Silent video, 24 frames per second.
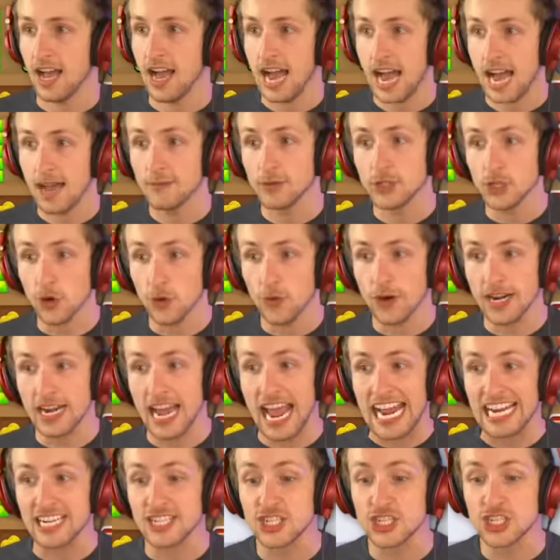I'm doing
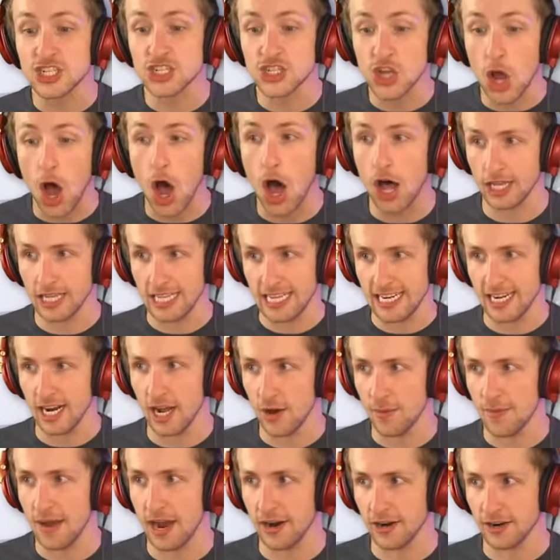a solid
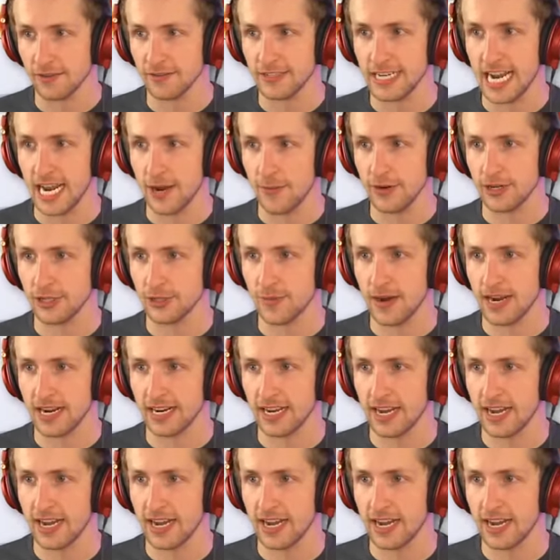amount of I'm damage, my guy.